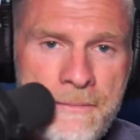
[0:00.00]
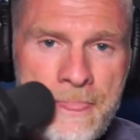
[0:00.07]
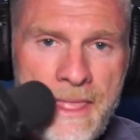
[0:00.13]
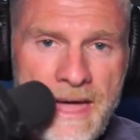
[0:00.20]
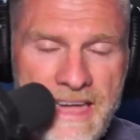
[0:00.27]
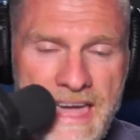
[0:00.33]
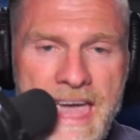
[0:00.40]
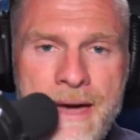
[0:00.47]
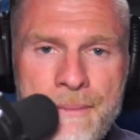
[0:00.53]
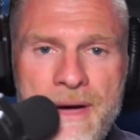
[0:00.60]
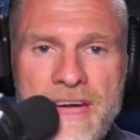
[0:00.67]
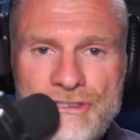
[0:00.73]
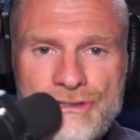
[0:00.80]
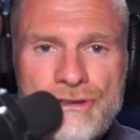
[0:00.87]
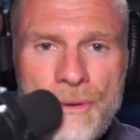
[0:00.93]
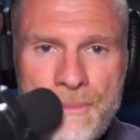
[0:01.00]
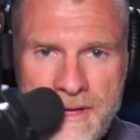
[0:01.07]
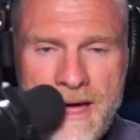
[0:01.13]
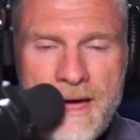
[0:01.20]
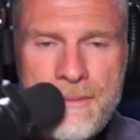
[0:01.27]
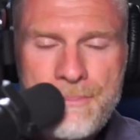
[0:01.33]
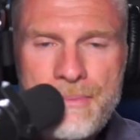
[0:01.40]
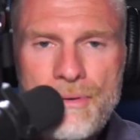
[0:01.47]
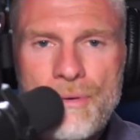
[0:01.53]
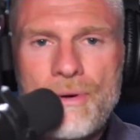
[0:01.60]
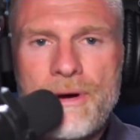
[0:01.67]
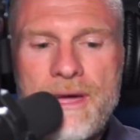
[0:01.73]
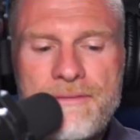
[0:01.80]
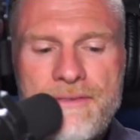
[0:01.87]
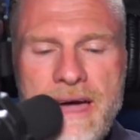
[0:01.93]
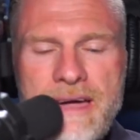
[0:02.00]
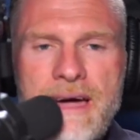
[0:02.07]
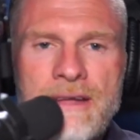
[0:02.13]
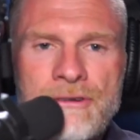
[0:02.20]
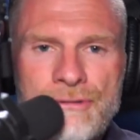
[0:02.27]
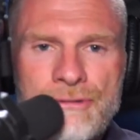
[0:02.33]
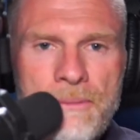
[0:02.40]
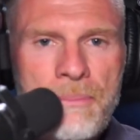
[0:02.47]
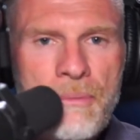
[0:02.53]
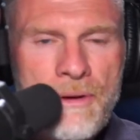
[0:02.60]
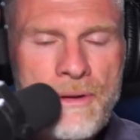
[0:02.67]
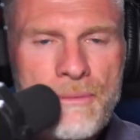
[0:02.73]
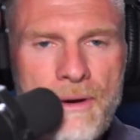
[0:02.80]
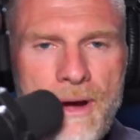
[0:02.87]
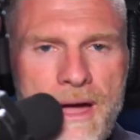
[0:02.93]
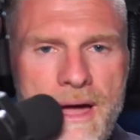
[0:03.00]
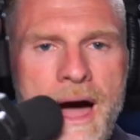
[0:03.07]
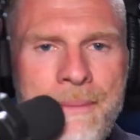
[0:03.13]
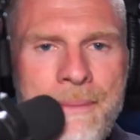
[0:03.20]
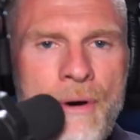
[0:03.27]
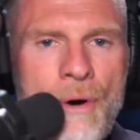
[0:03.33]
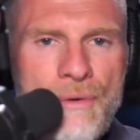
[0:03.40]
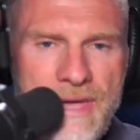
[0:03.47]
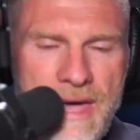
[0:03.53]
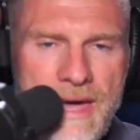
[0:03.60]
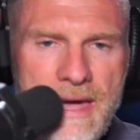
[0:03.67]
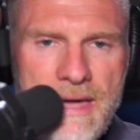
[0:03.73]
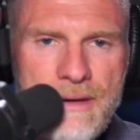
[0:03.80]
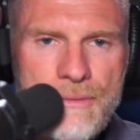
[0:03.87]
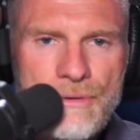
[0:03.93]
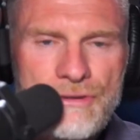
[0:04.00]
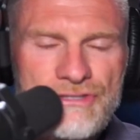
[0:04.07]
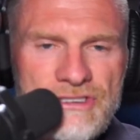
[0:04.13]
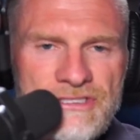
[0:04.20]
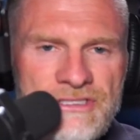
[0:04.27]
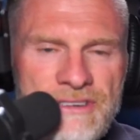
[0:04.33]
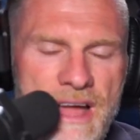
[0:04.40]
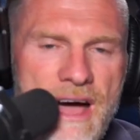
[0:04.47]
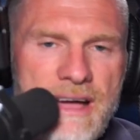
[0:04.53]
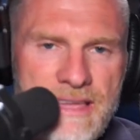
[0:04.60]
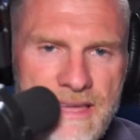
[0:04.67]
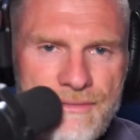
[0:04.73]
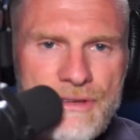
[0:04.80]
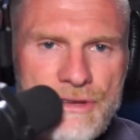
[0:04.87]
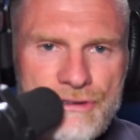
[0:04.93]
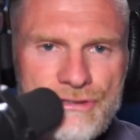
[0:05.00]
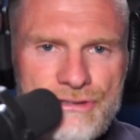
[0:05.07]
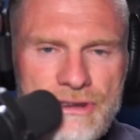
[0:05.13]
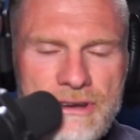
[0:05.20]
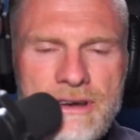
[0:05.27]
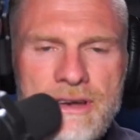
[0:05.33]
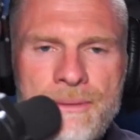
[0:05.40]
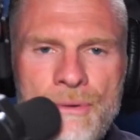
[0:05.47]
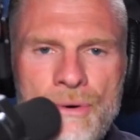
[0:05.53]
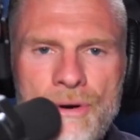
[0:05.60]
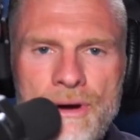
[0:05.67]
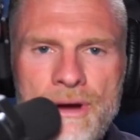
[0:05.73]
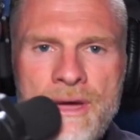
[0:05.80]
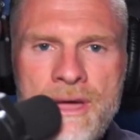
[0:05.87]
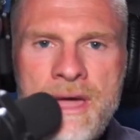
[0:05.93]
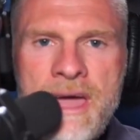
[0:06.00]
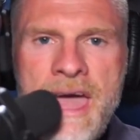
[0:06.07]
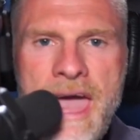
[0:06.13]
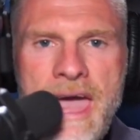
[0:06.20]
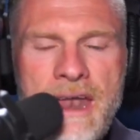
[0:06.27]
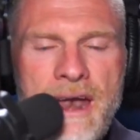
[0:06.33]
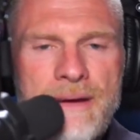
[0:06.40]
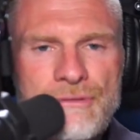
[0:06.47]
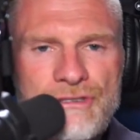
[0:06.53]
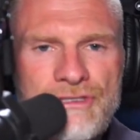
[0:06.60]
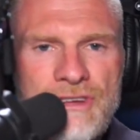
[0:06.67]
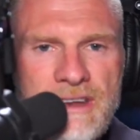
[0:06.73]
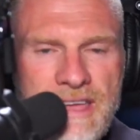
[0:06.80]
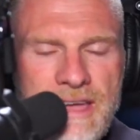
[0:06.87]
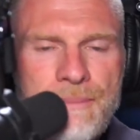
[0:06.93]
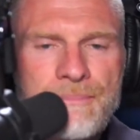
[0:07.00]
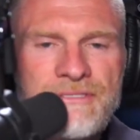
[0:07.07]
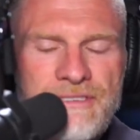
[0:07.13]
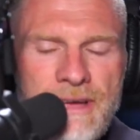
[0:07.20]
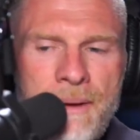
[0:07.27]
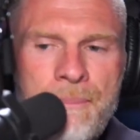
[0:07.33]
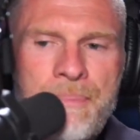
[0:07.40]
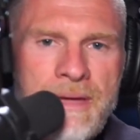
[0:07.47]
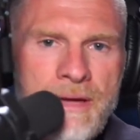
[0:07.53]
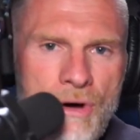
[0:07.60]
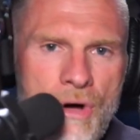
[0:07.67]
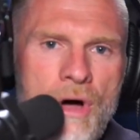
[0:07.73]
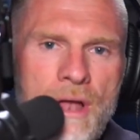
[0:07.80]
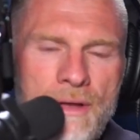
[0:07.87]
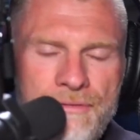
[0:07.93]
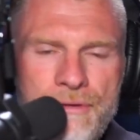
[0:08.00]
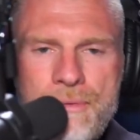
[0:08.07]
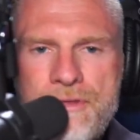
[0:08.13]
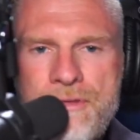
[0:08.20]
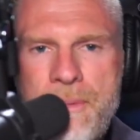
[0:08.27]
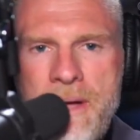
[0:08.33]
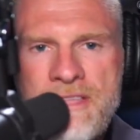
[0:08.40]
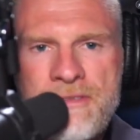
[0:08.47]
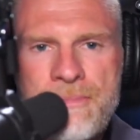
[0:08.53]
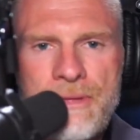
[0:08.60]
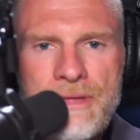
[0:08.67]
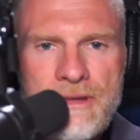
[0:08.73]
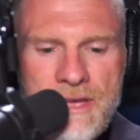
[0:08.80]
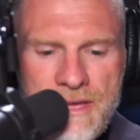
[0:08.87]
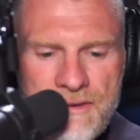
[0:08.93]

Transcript: Like, am I showing up, or have I gotten to a point where I'm okay with just not giving a shit anymore, and I'm just going to keep dumping all of the responsibility